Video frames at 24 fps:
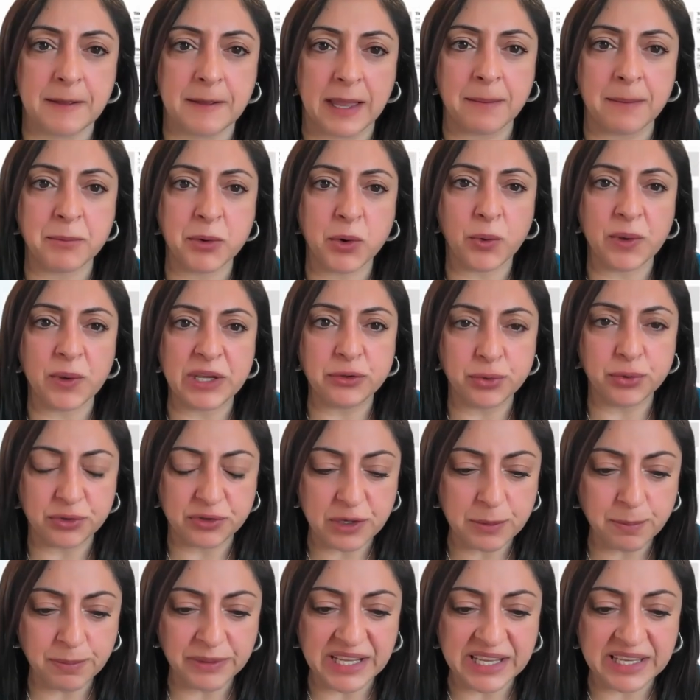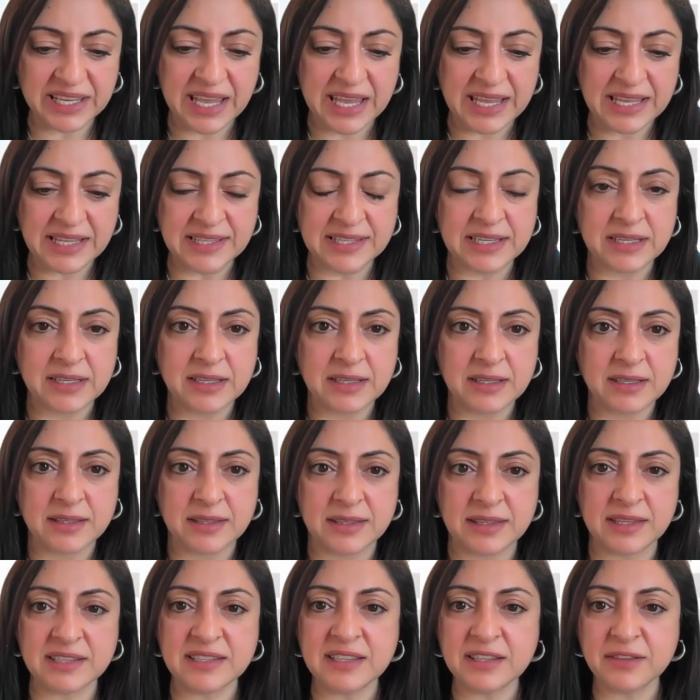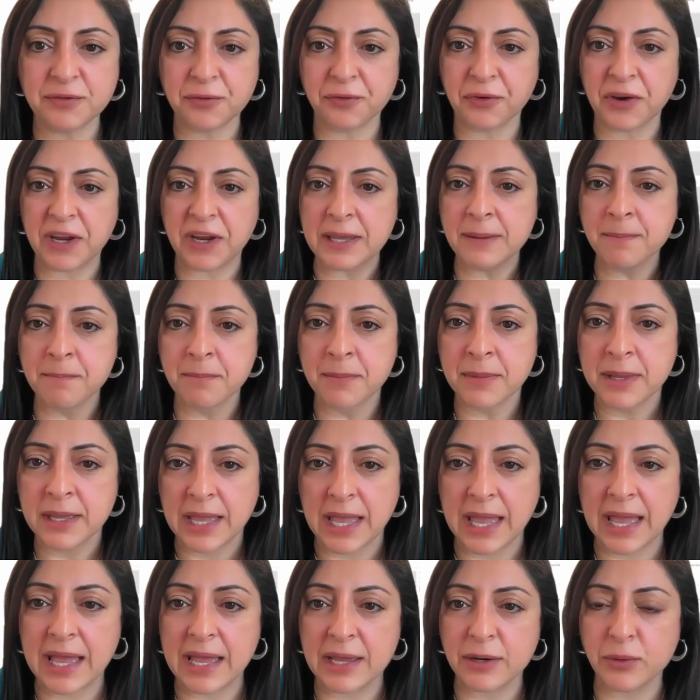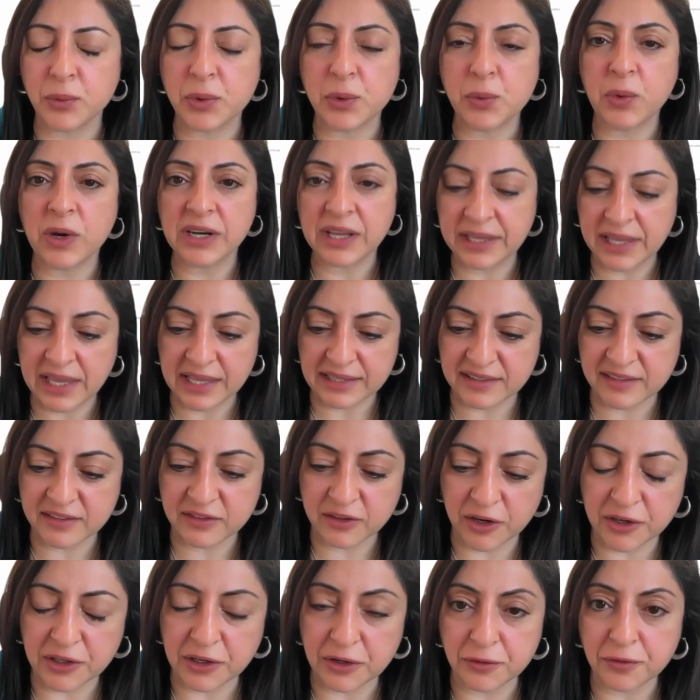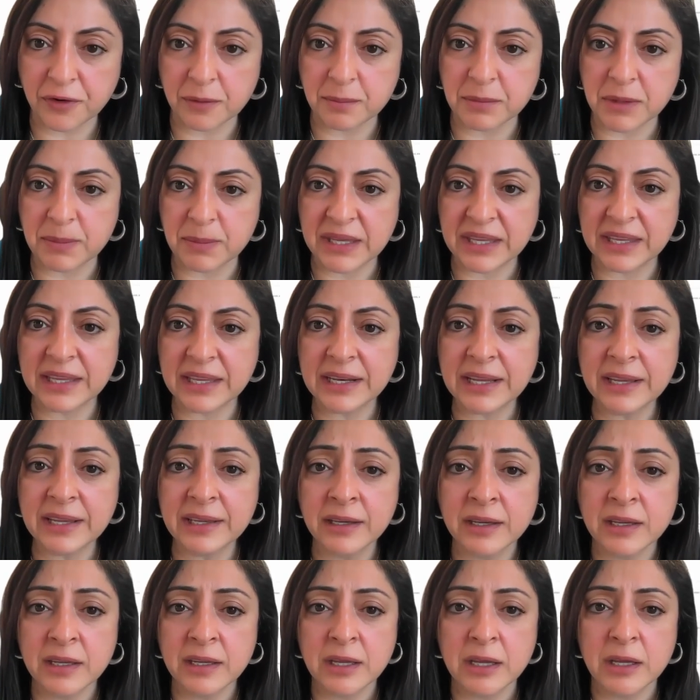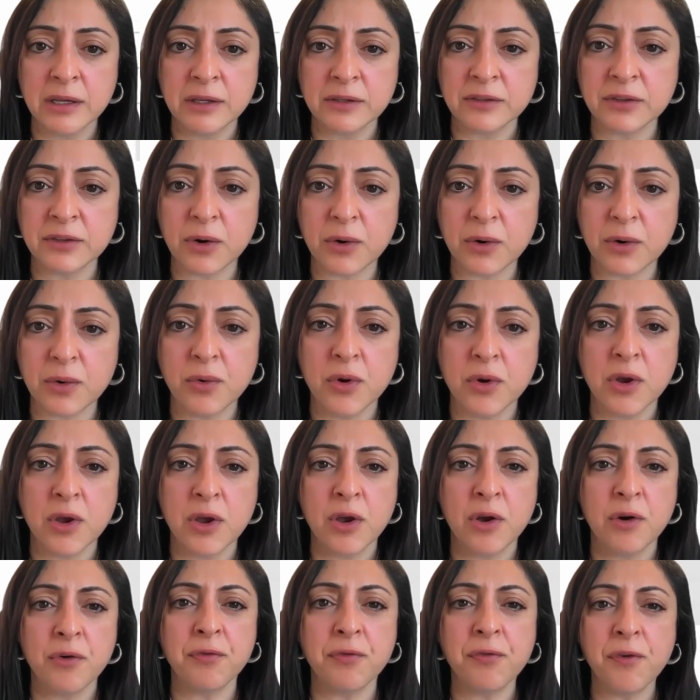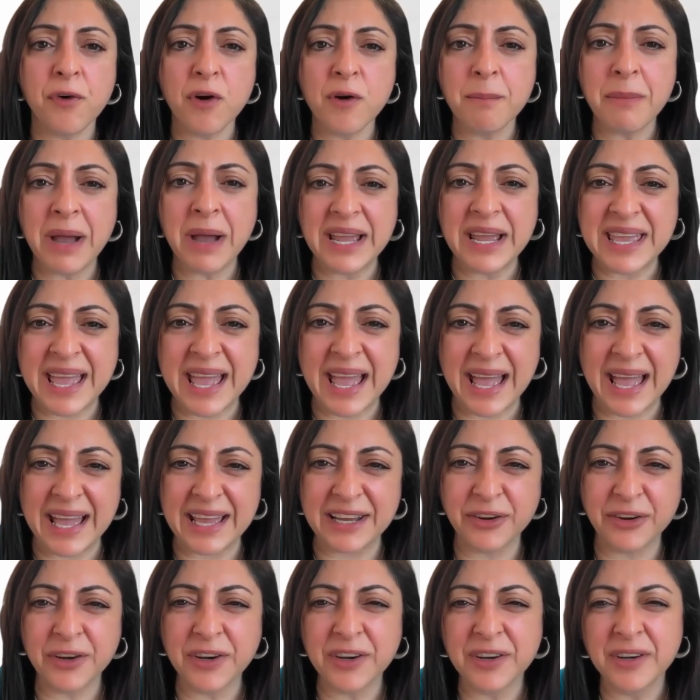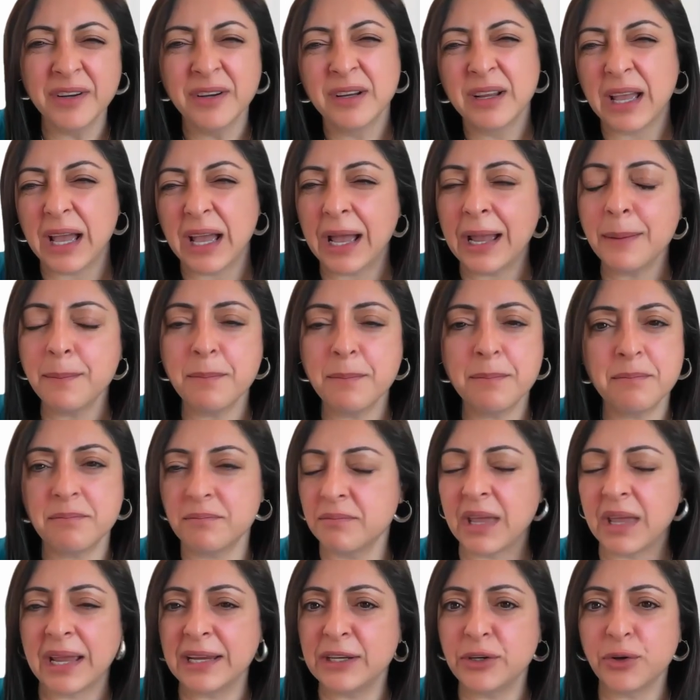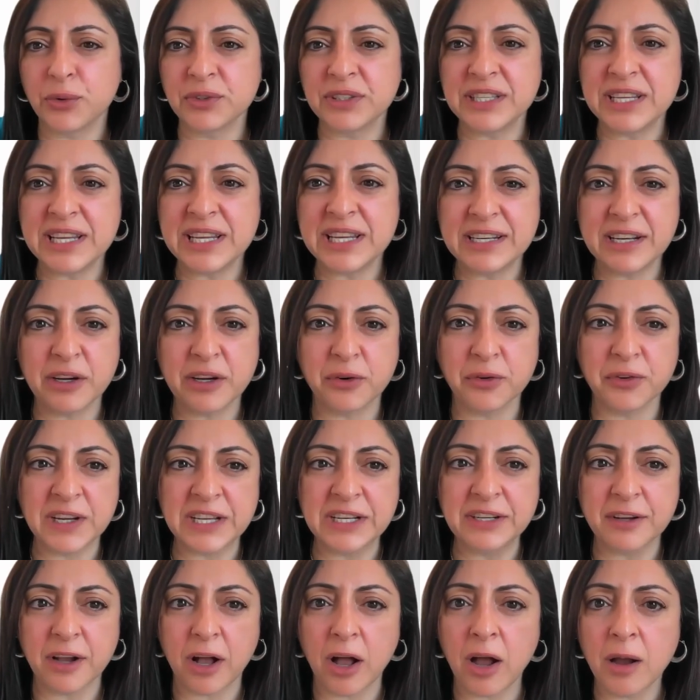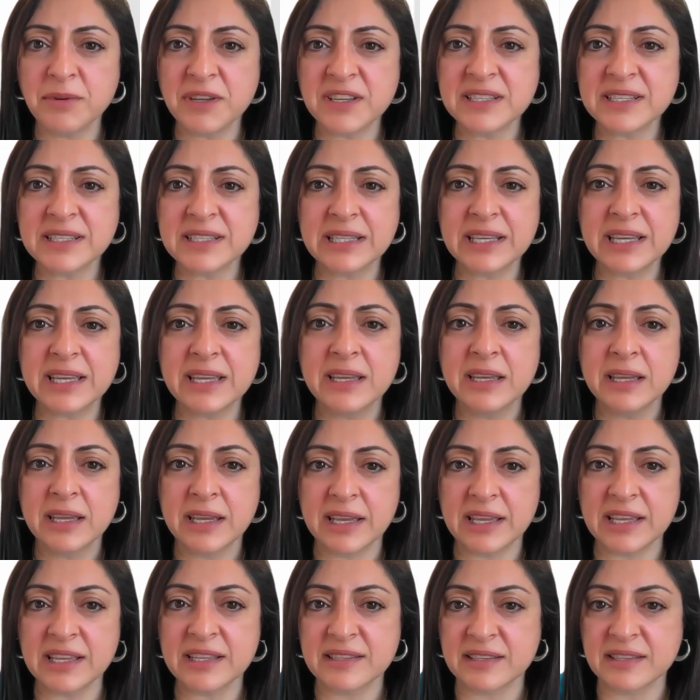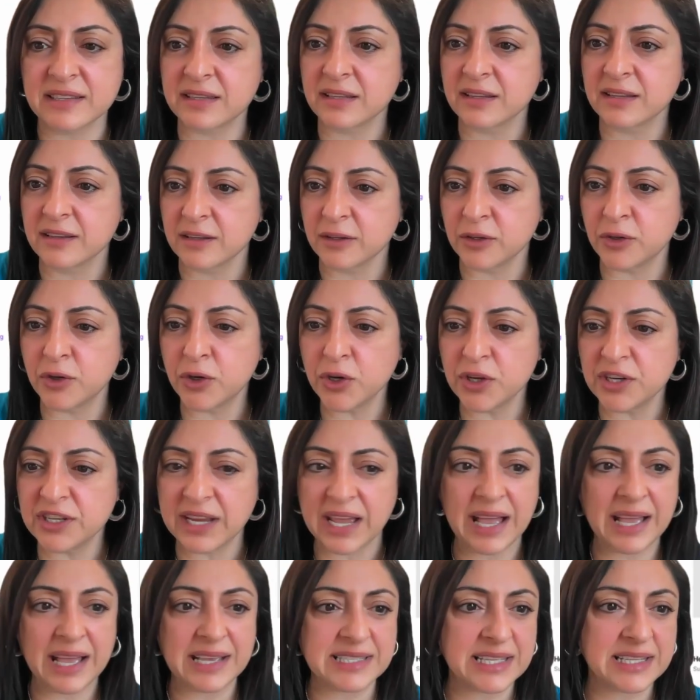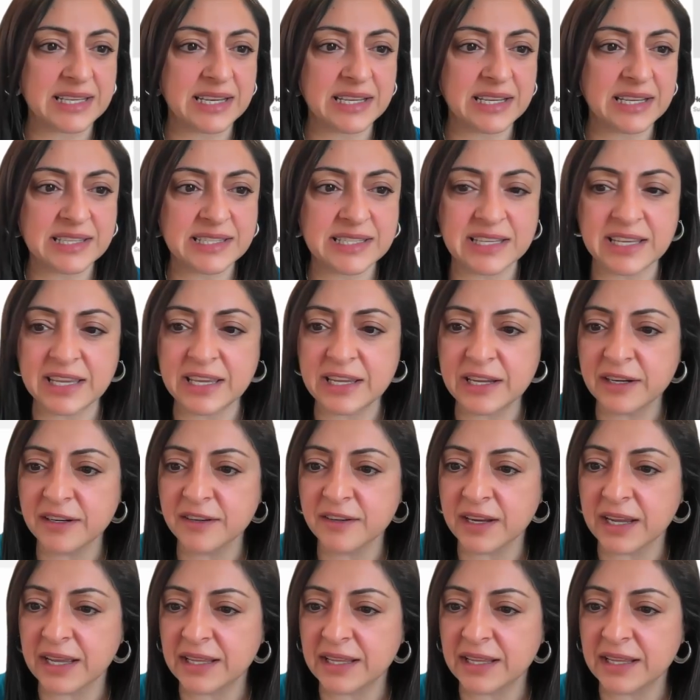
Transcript: I'm going to duplicate this frame, and we want to get started from the beginning. So for my header, I don't need a grid, obviously. It's good as it is here.